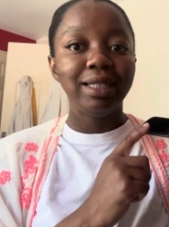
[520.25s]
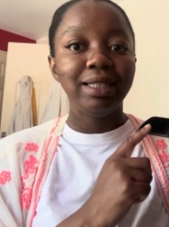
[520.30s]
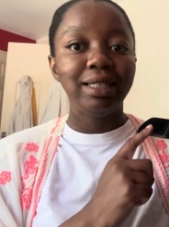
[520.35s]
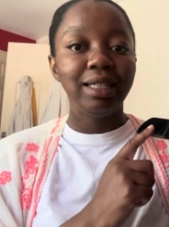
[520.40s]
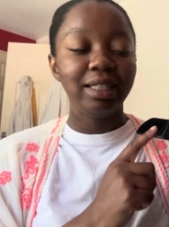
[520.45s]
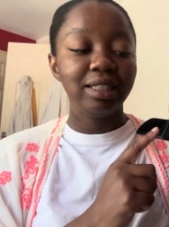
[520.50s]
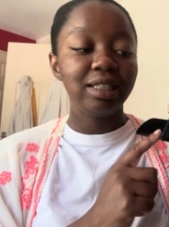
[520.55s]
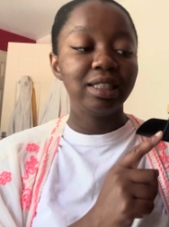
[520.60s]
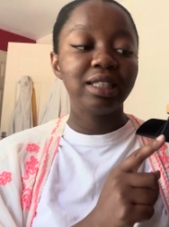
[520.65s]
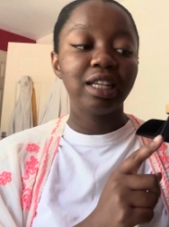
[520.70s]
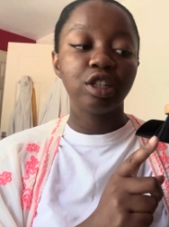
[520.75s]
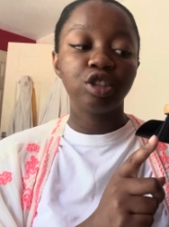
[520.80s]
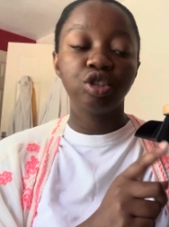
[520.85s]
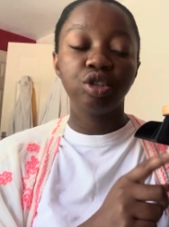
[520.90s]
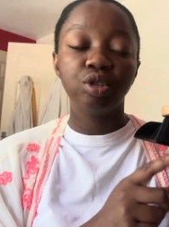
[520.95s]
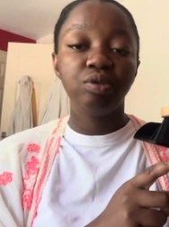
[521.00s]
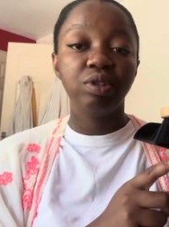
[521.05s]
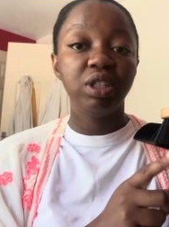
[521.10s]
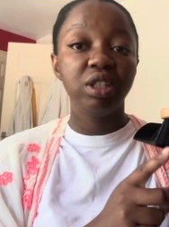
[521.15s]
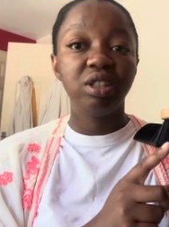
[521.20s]
This is
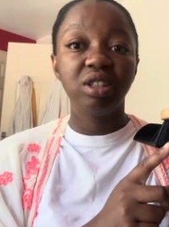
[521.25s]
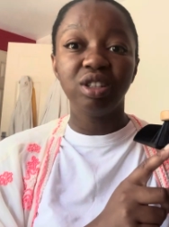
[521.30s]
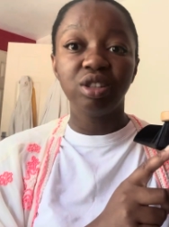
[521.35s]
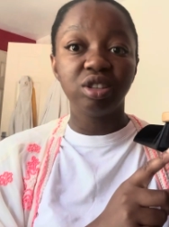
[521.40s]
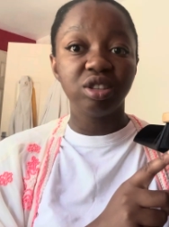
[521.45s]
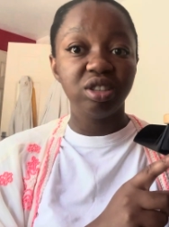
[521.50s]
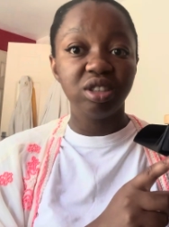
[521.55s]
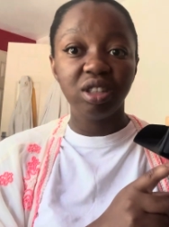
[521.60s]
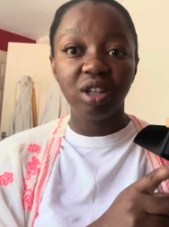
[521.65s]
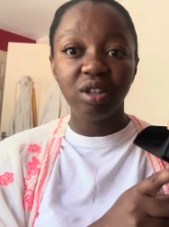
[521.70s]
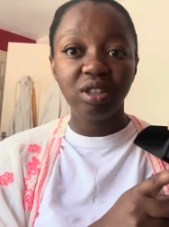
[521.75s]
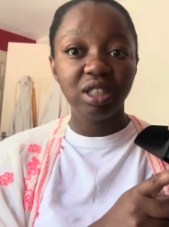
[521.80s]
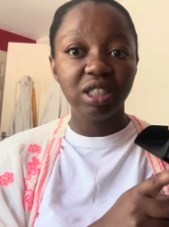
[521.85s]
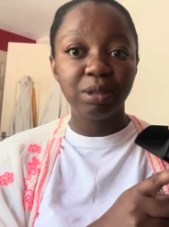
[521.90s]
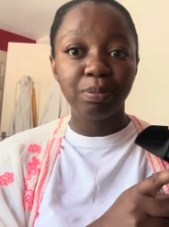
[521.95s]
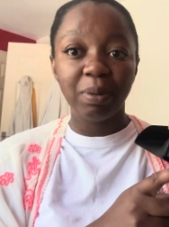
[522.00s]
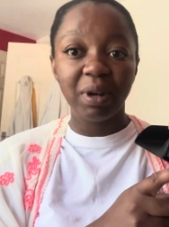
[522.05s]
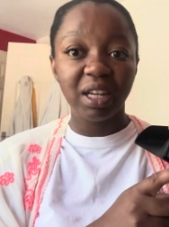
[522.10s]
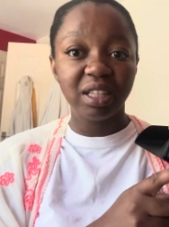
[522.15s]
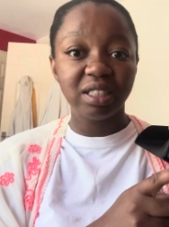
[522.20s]
actually really good because you know these
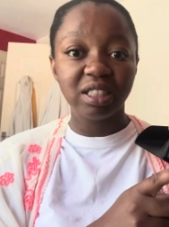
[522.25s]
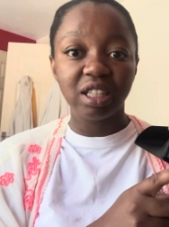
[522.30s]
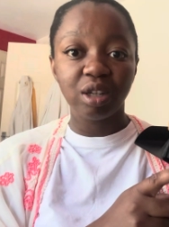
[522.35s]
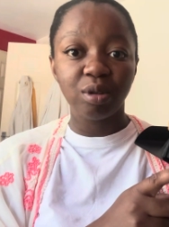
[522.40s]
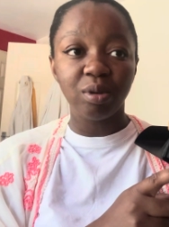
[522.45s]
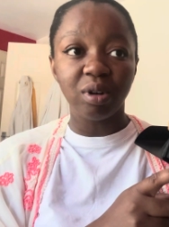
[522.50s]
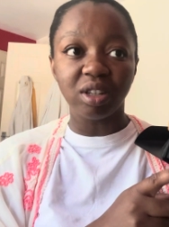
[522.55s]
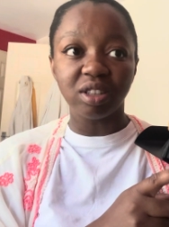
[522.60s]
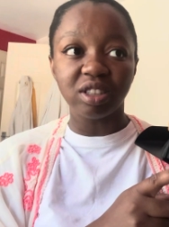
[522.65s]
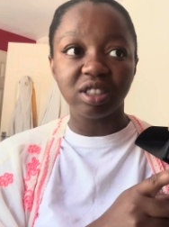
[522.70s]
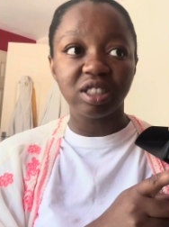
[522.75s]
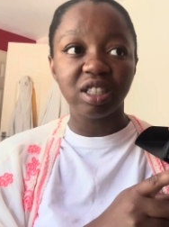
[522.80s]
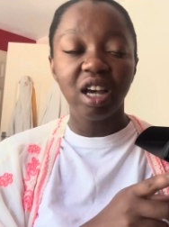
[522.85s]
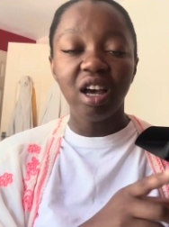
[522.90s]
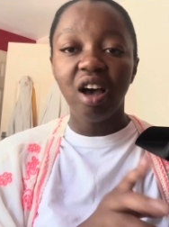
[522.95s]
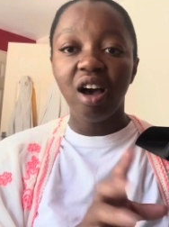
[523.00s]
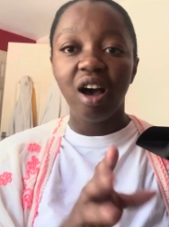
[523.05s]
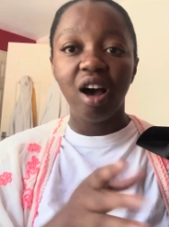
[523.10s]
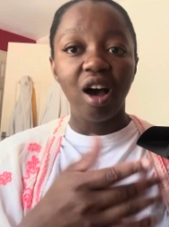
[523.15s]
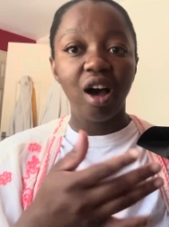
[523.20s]
plastic ones,
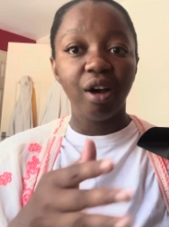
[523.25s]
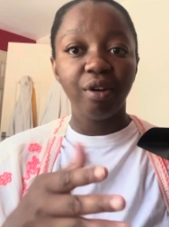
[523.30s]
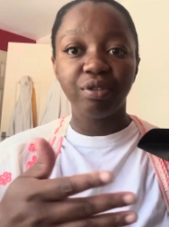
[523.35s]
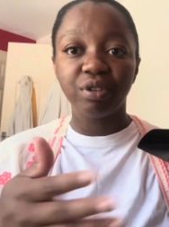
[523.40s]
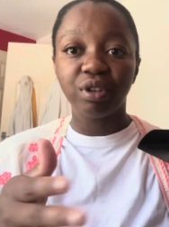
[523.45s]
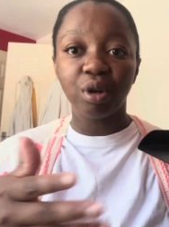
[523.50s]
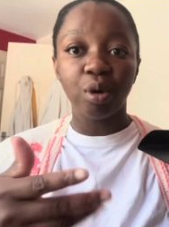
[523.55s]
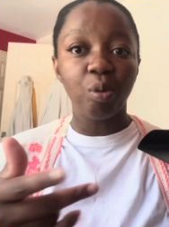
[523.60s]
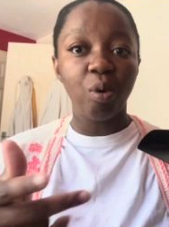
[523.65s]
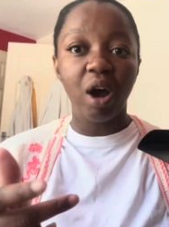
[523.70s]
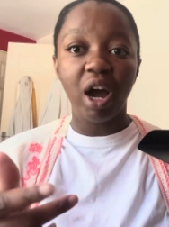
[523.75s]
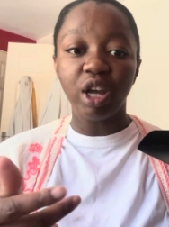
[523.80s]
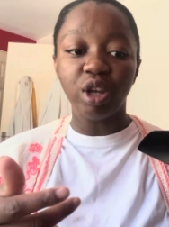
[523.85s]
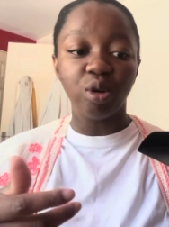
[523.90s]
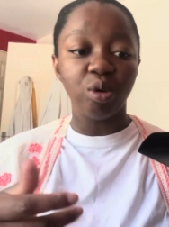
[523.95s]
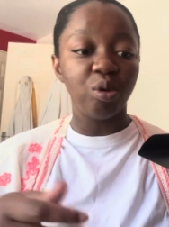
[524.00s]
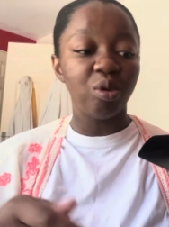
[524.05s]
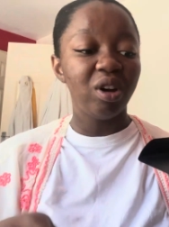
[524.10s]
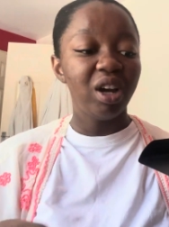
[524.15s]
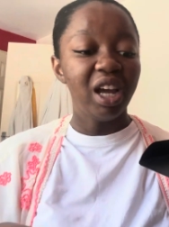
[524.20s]
after a
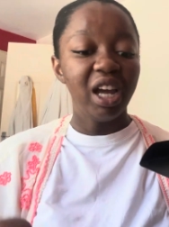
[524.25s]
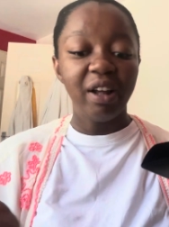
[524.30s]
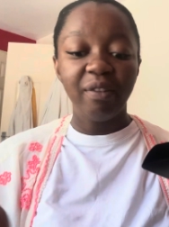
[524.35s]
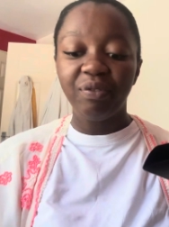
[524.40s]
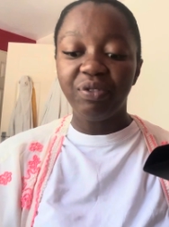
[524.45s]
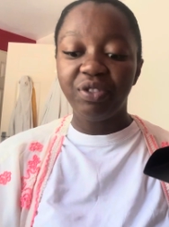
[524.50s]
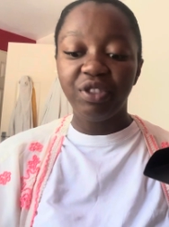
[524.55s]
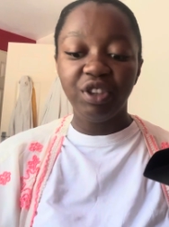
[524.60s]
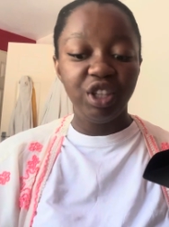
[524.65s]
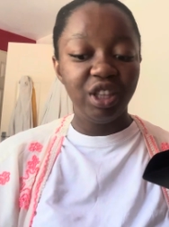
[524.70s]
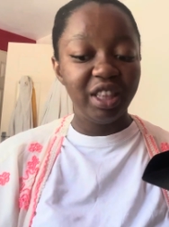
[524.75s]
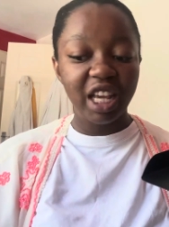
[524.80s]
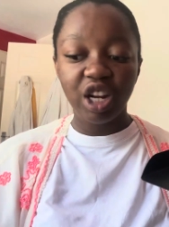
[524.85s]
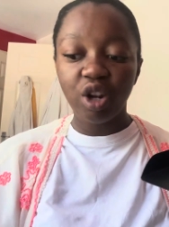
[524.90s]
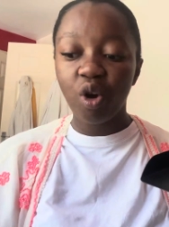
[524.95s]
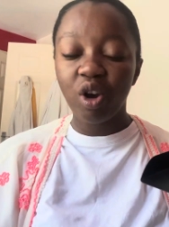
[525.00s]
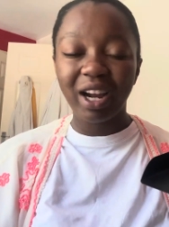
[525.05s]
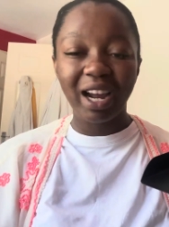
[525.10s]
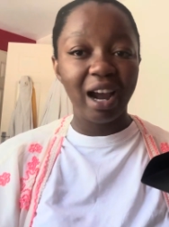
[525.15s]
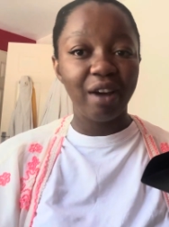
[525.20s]
while, they're
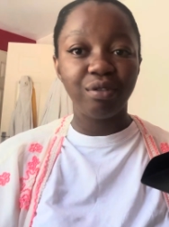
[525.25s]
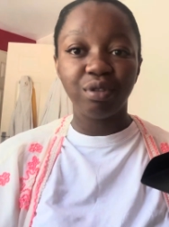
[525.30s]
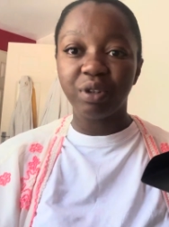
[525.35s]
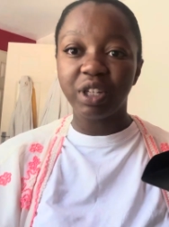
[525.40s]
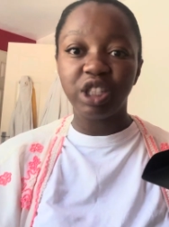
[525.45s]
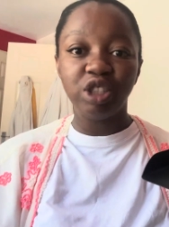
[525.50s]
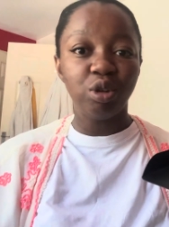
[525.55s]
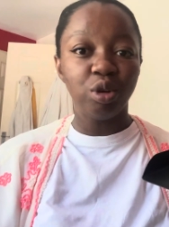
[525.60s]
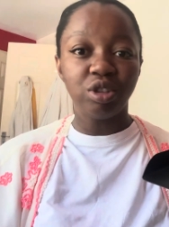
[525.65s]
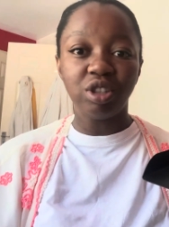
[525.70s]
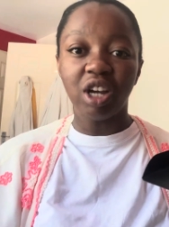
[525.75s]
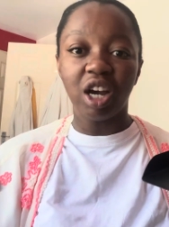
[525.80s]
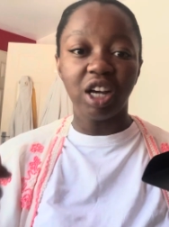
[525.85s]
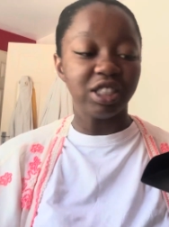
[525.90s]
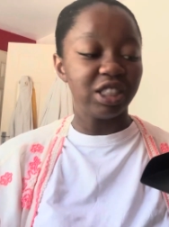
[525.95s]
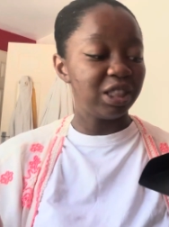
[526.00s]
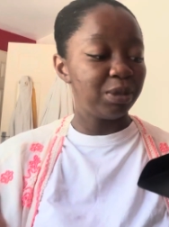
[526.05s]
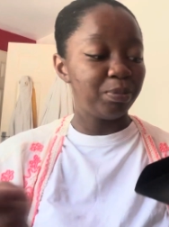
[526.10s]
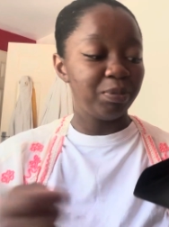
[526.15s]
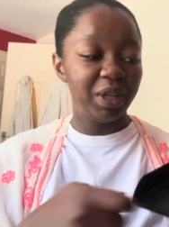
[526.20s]
not gathering your
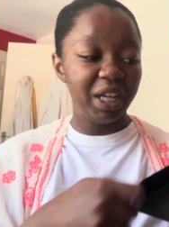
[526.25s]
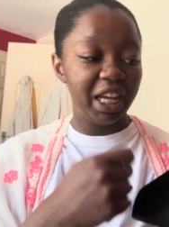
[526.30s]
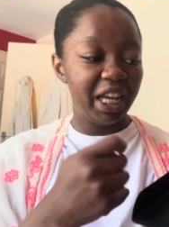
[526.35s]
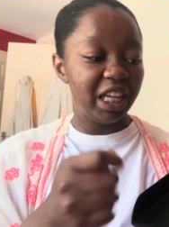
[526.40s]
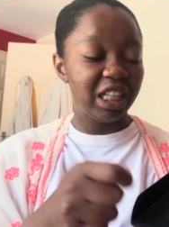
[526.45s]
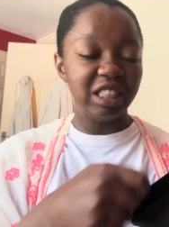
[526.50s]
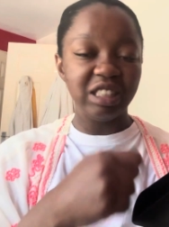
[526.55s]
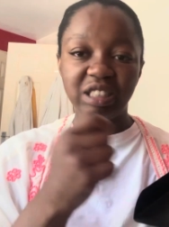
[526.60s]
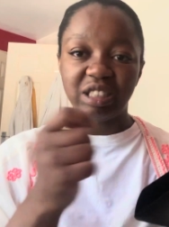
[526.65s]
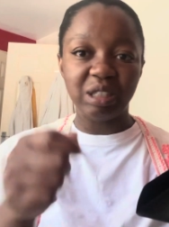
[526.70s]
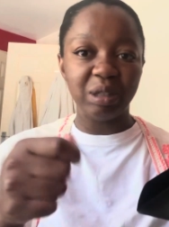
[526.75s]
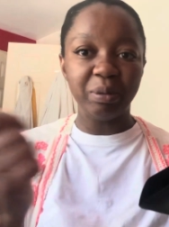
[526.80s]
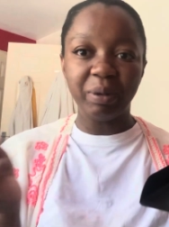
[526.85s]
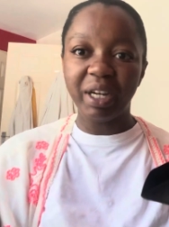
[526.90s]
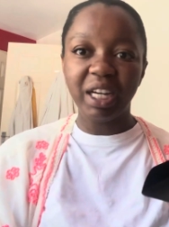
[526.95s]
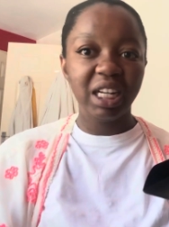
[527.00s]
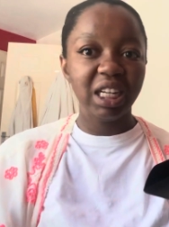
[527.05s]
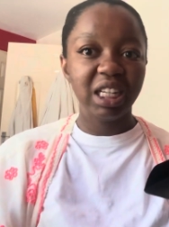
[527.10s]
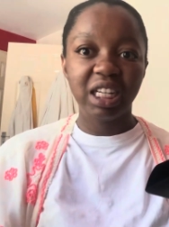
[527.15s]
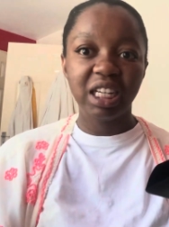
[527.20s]
dust into it